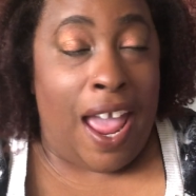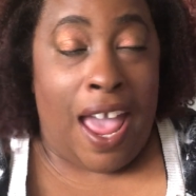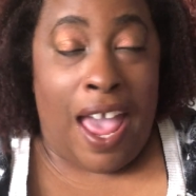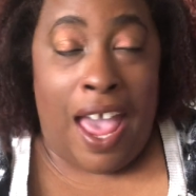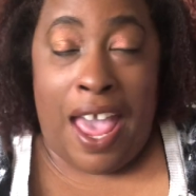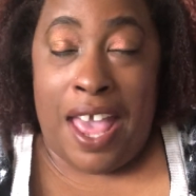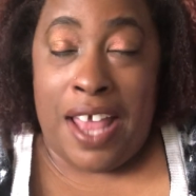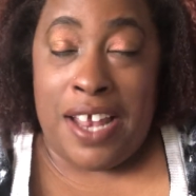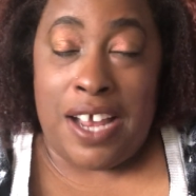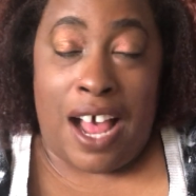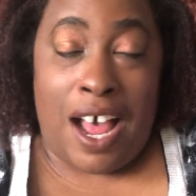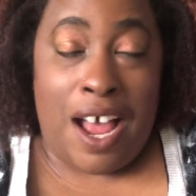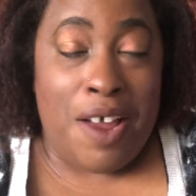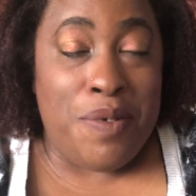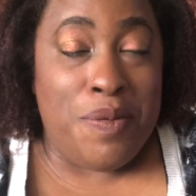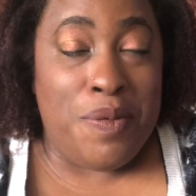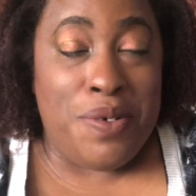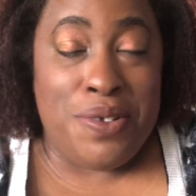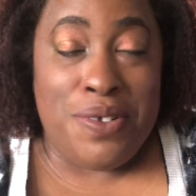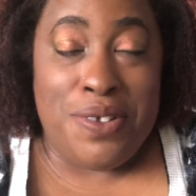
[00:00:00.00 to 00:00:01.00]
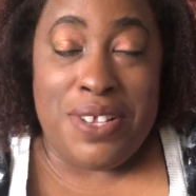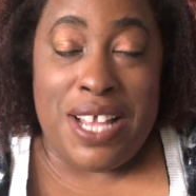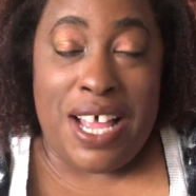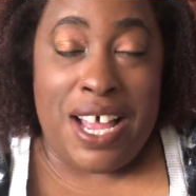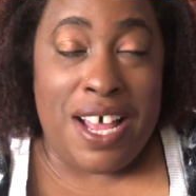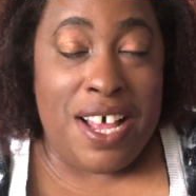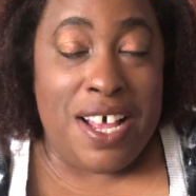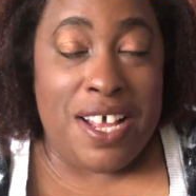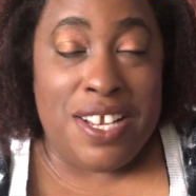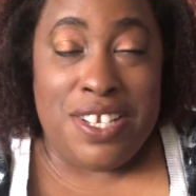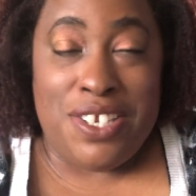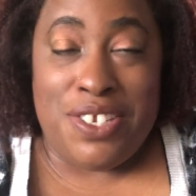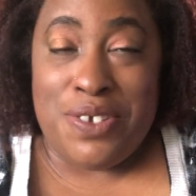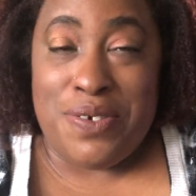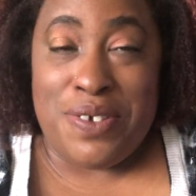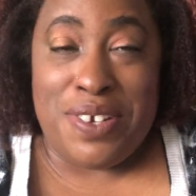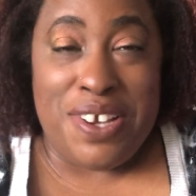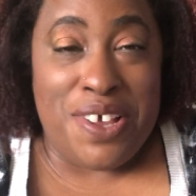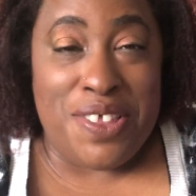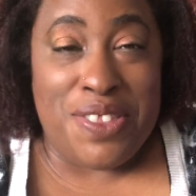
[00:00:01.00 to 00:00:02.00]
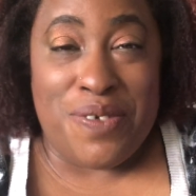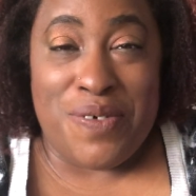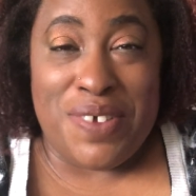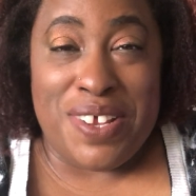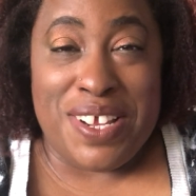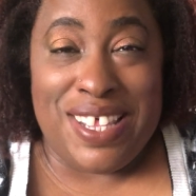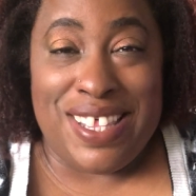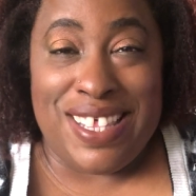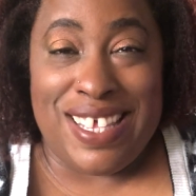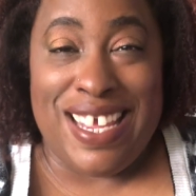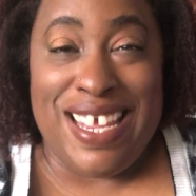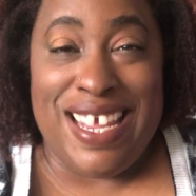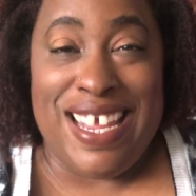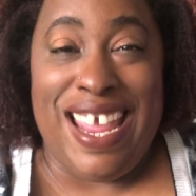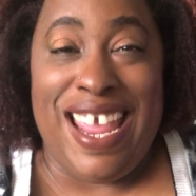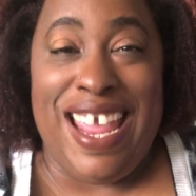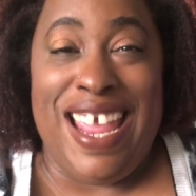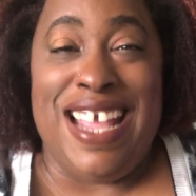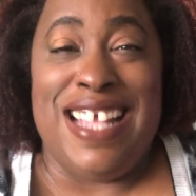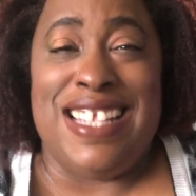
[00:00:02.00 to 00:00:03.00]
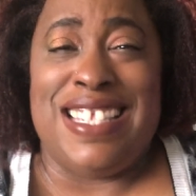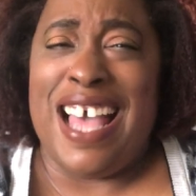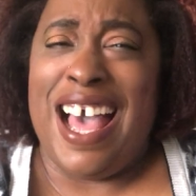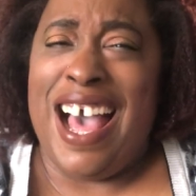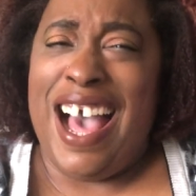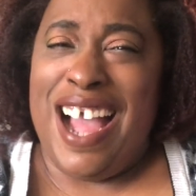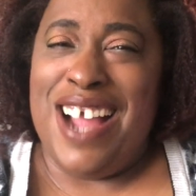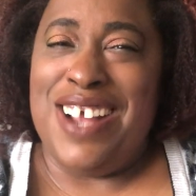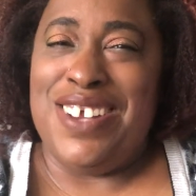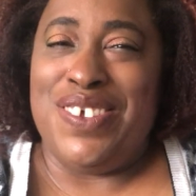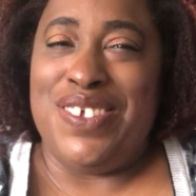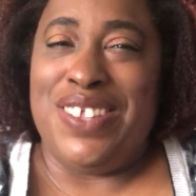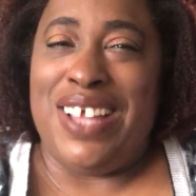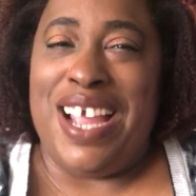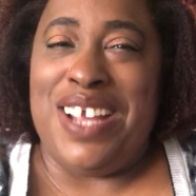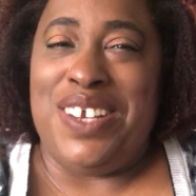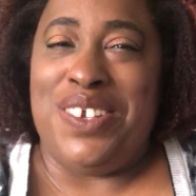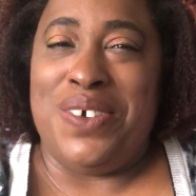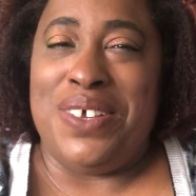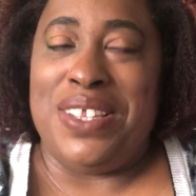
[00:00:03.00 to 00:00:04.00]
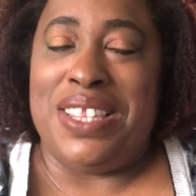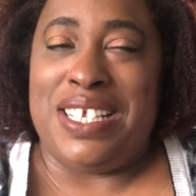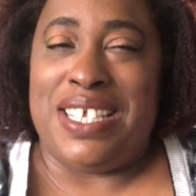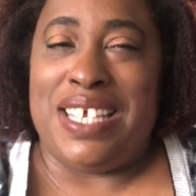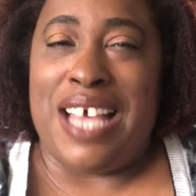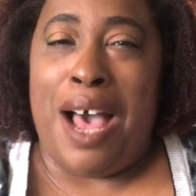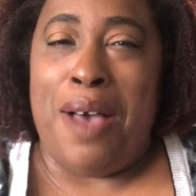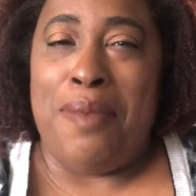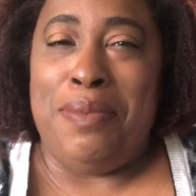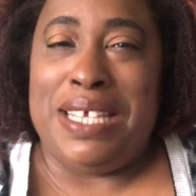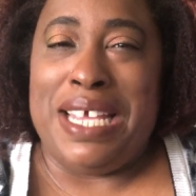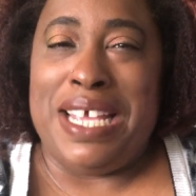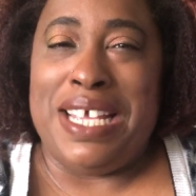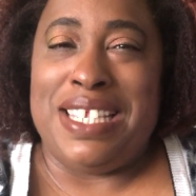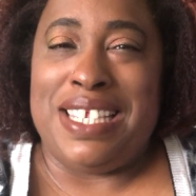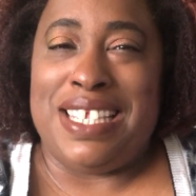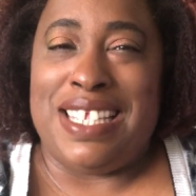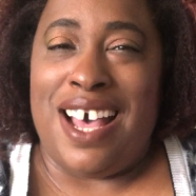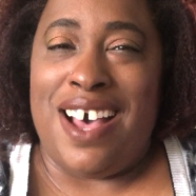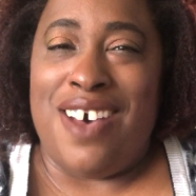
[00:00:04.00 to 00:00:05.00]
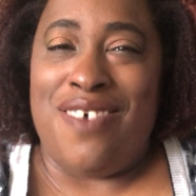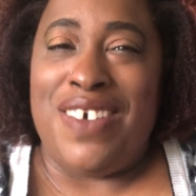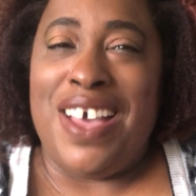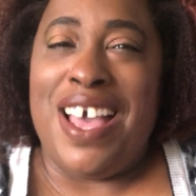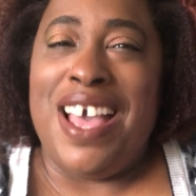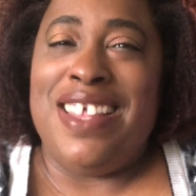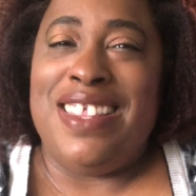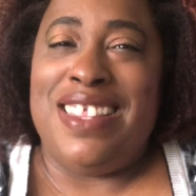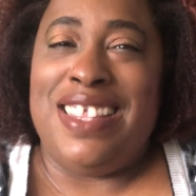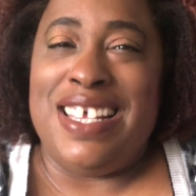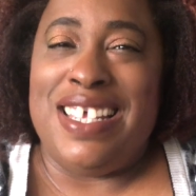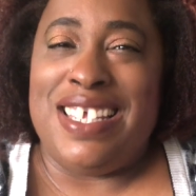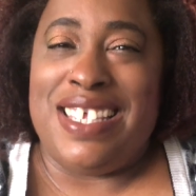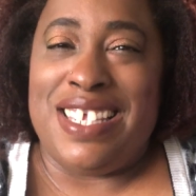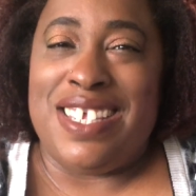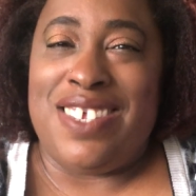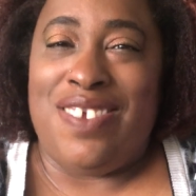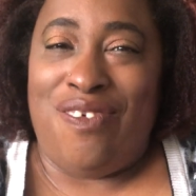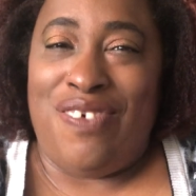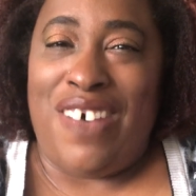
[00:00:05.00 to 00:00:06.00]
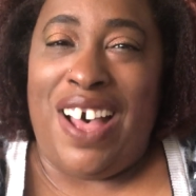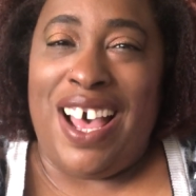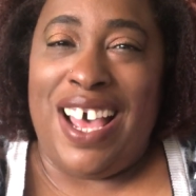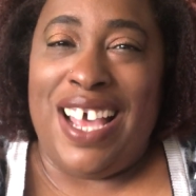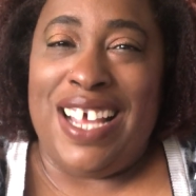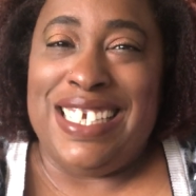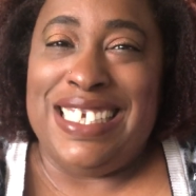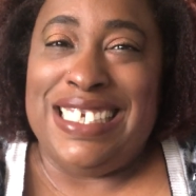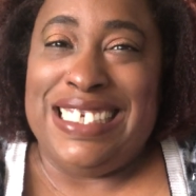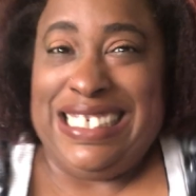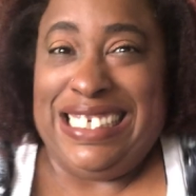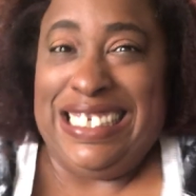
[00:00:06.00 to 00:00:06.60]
and I will uh, do another one of these. I do like doing the top ten stuff. This is fun.